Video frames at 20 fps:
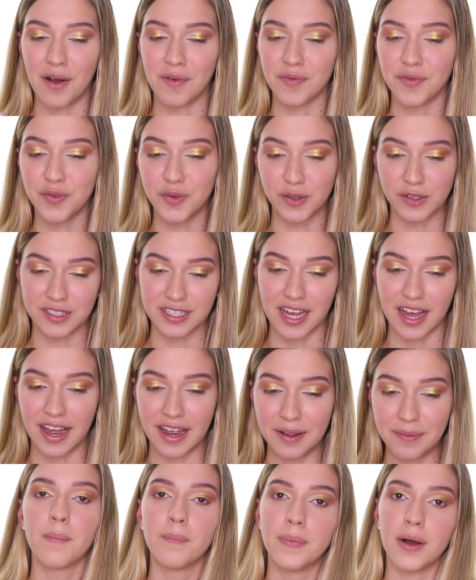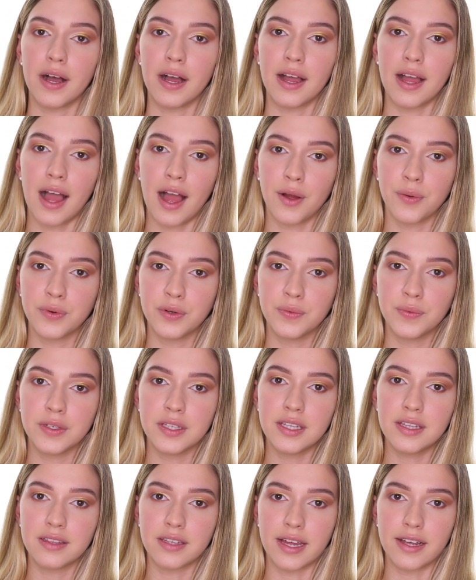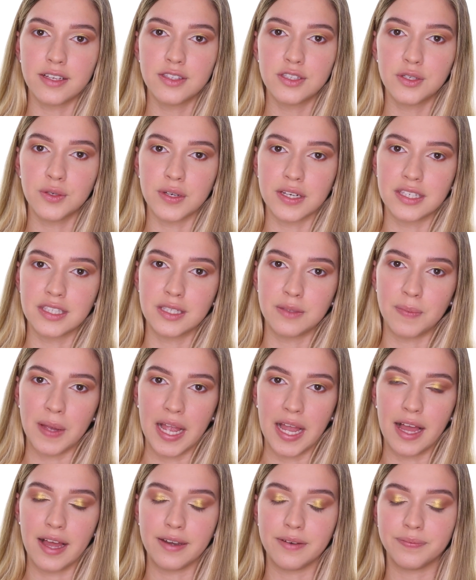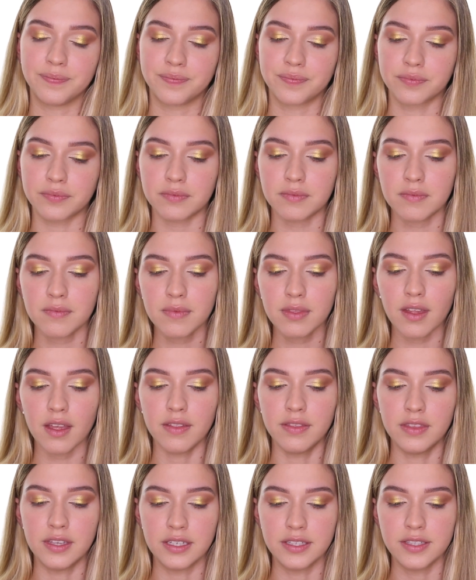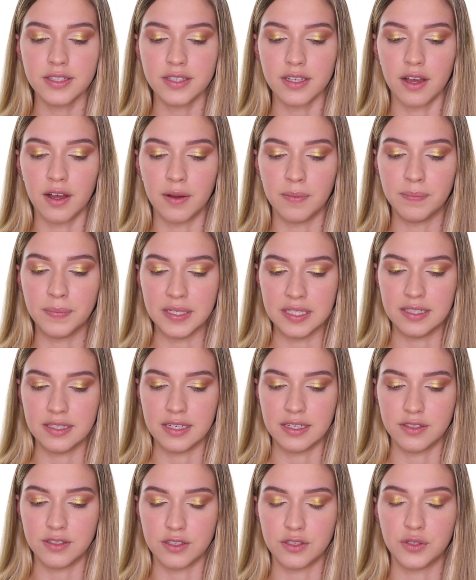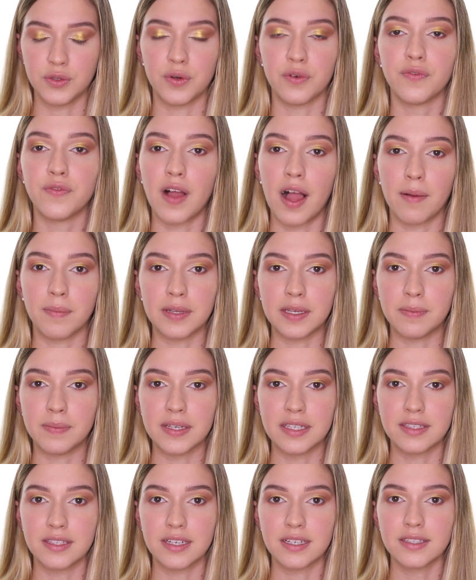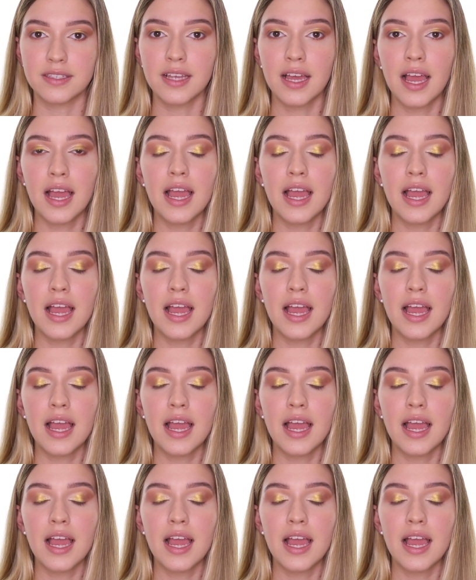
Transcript: full time. But I would really like to expand this business into a family business.